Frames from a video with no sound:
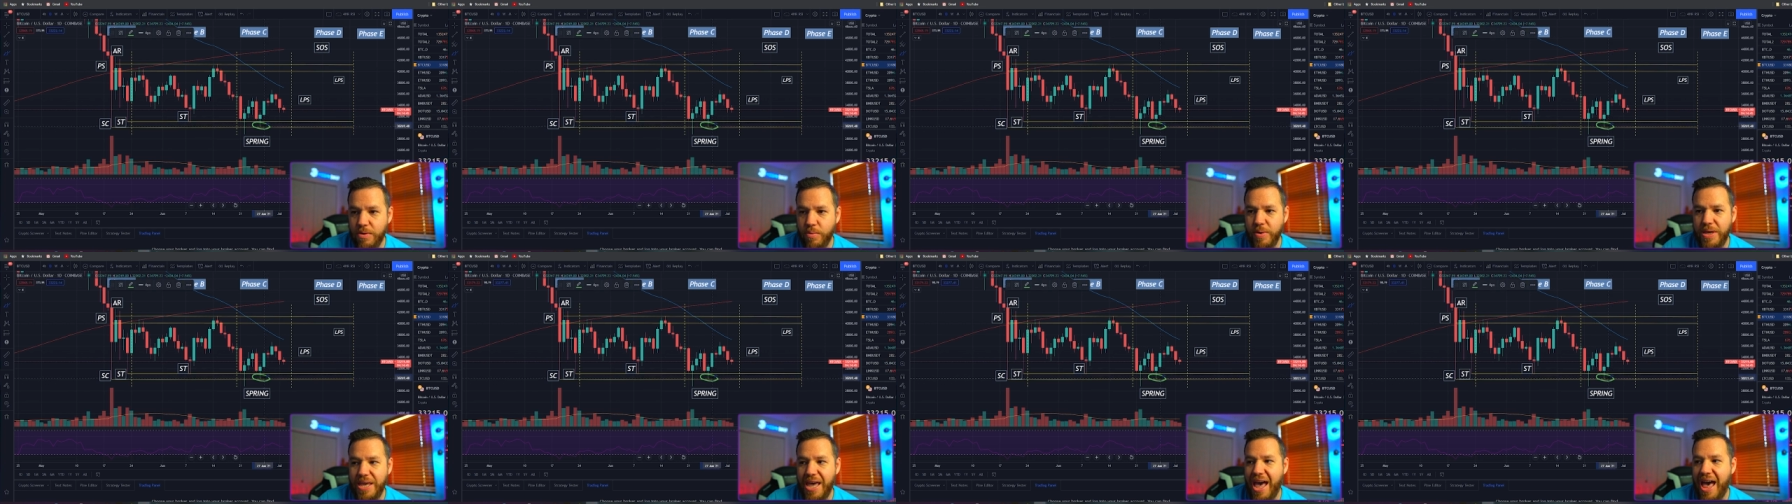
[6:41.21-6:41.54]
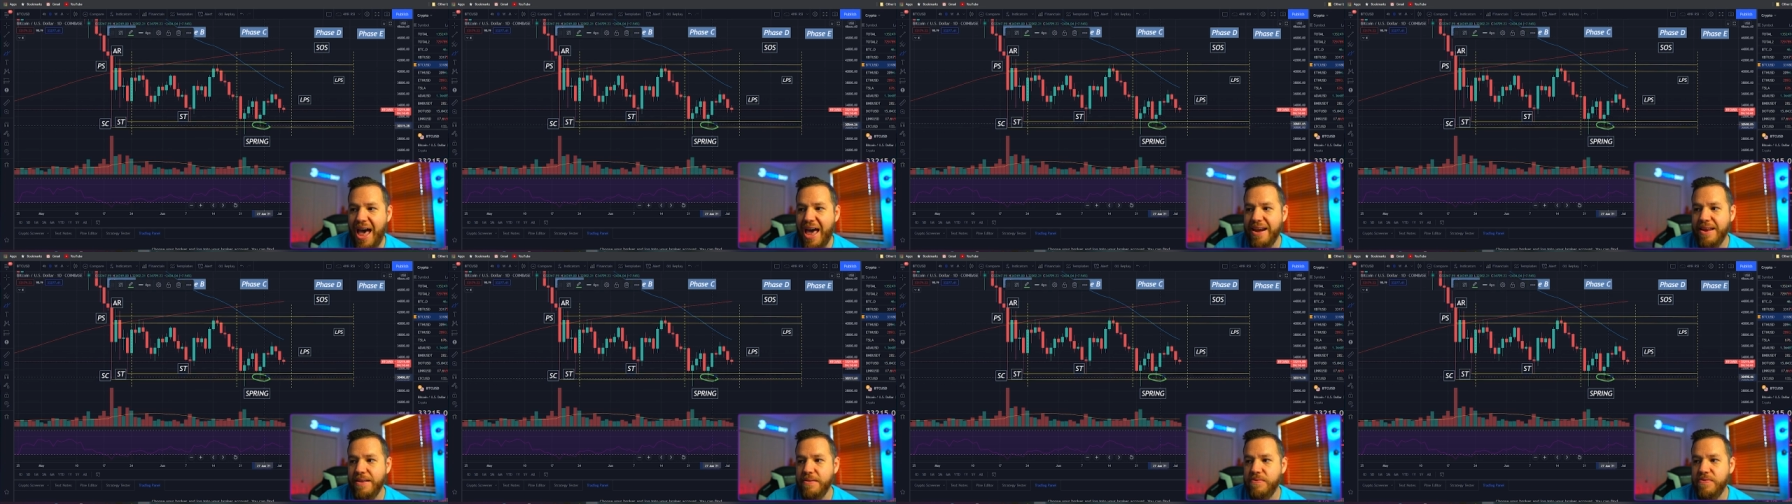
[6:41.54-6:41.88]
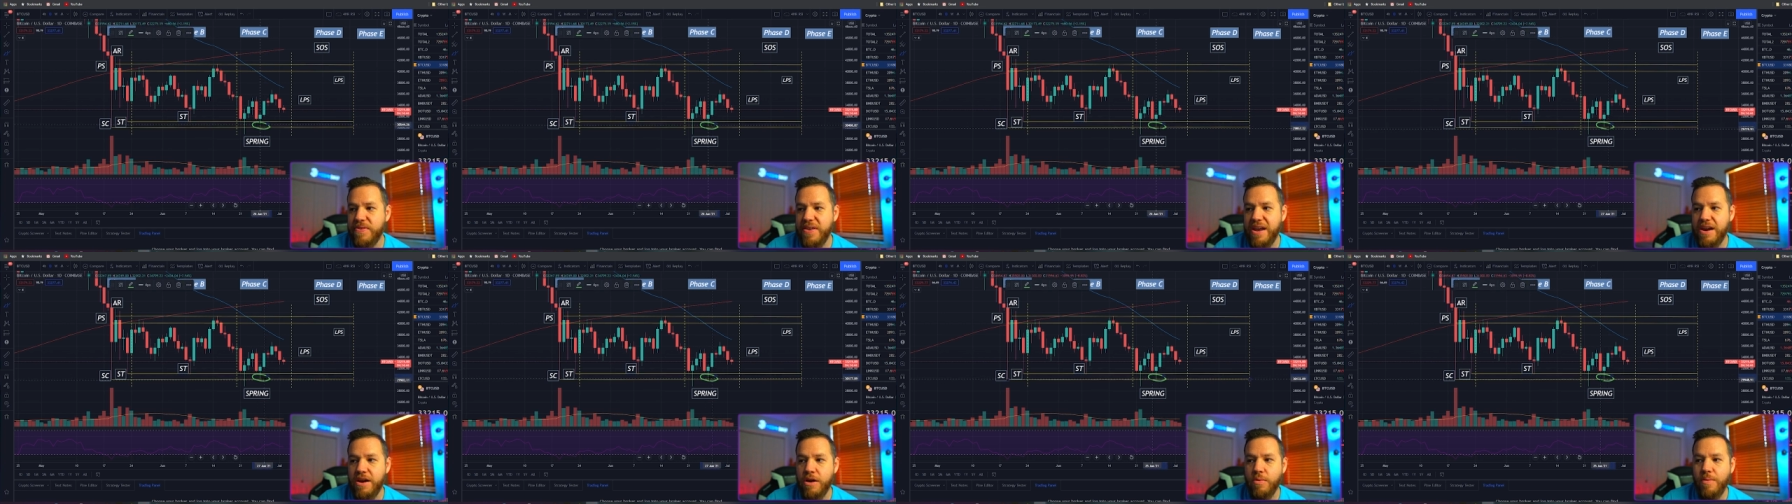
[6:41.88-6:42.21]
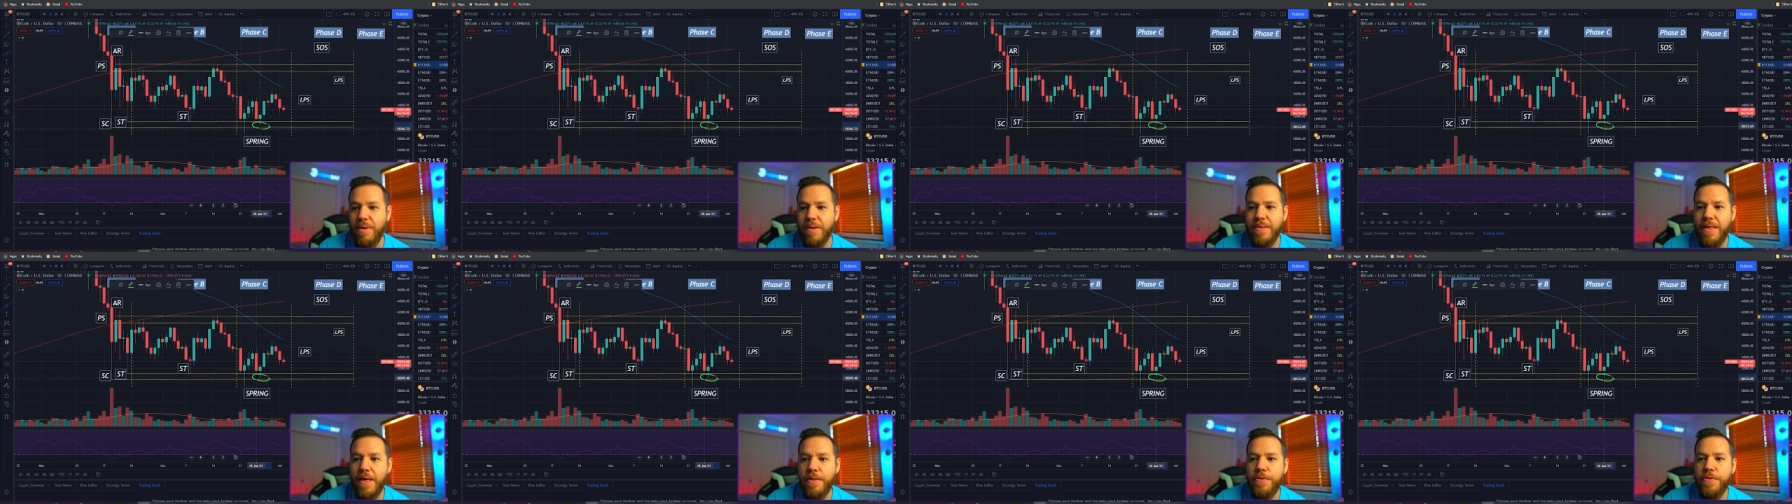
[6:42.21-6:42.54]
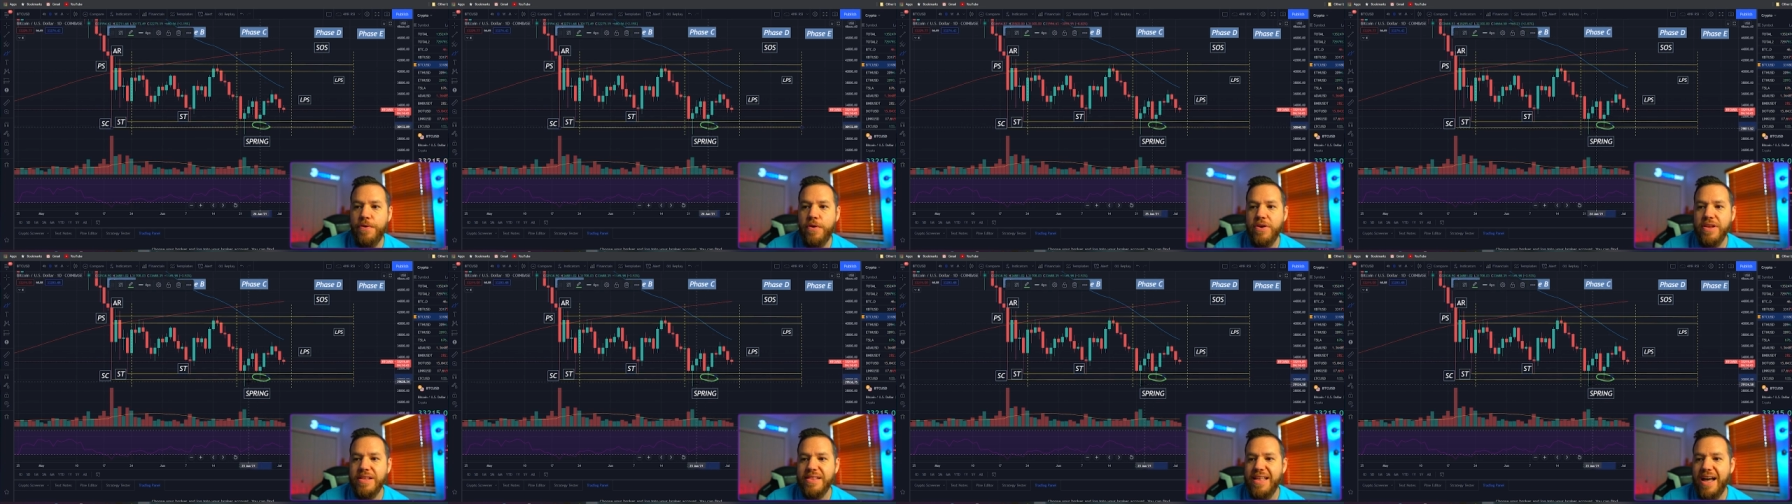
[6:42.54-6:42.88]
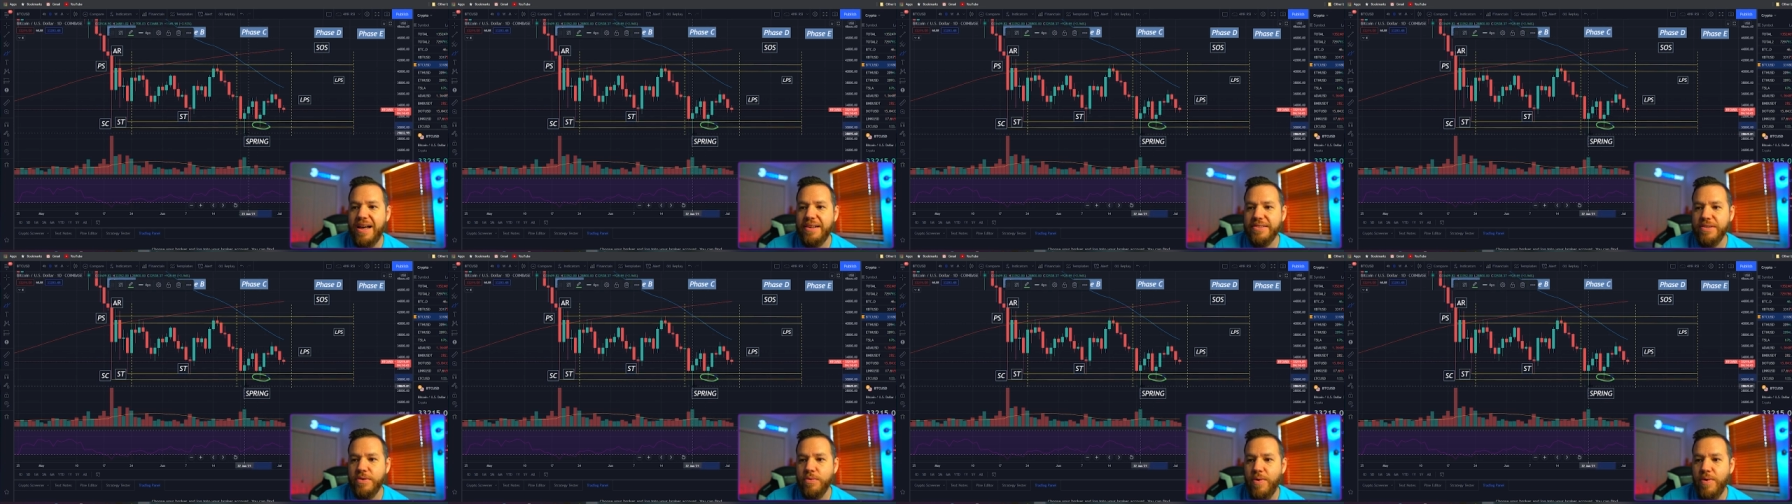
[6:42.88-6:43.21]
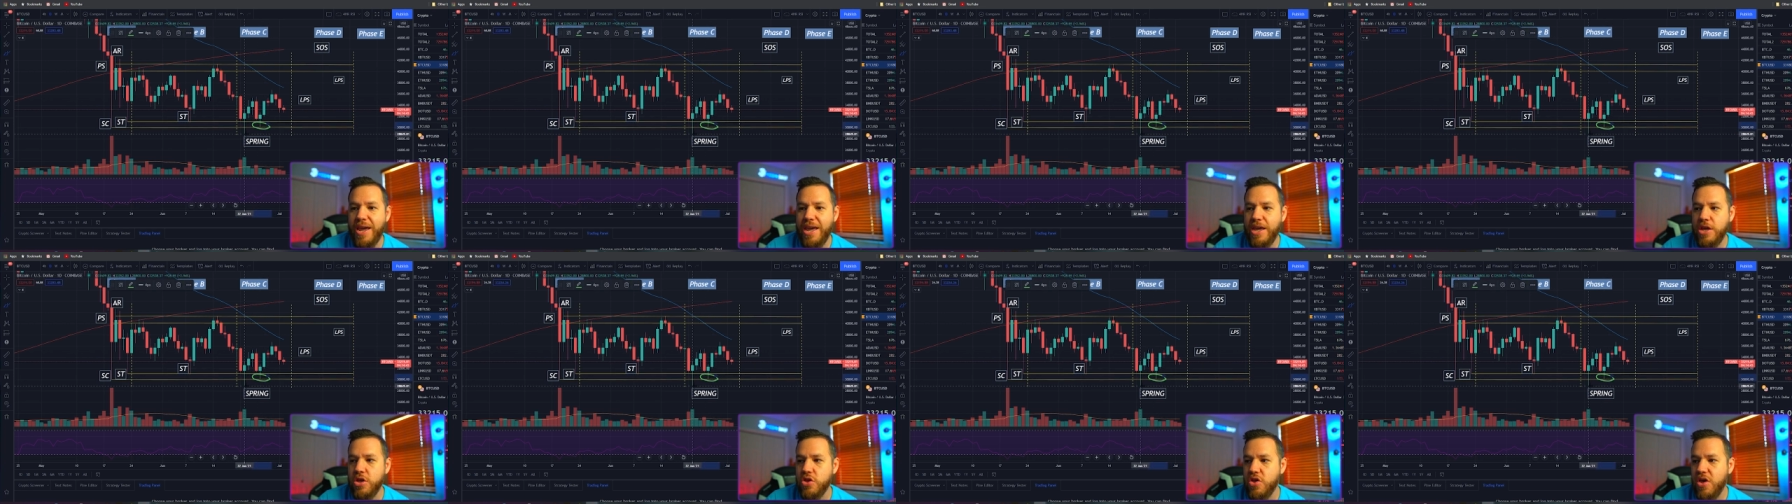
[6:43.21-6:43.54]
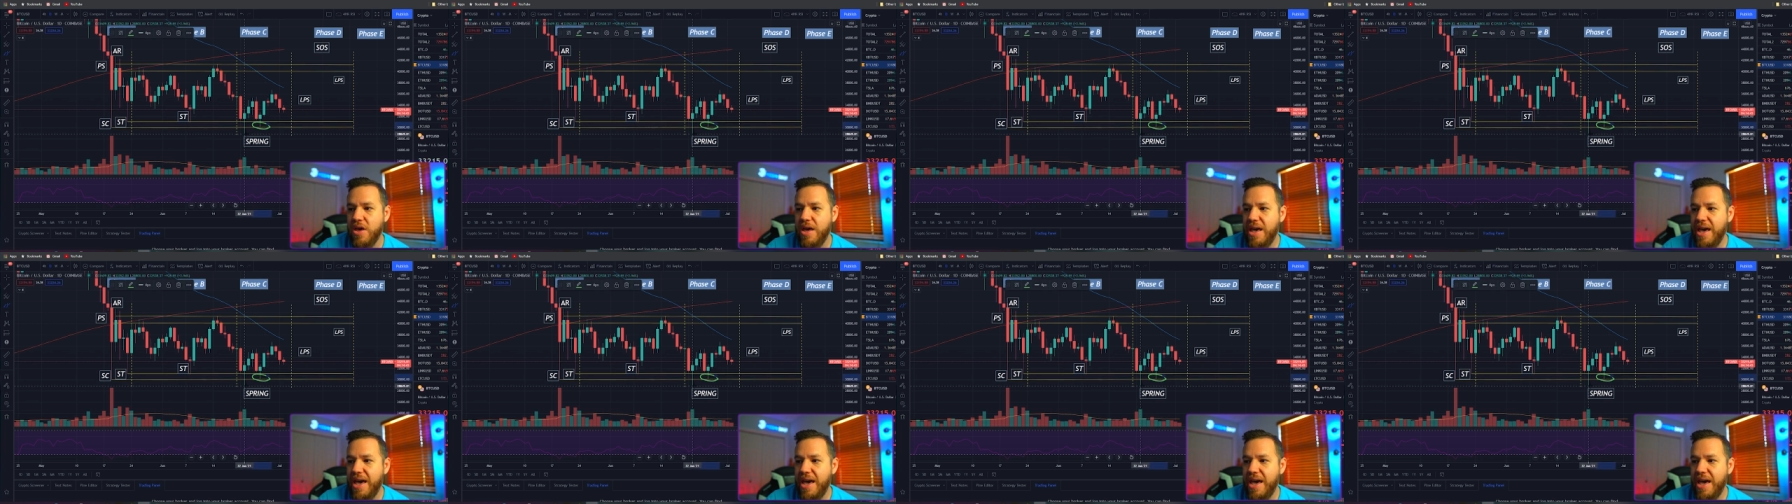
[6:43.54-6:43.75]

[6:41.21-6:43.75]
We added there around that 30,000 range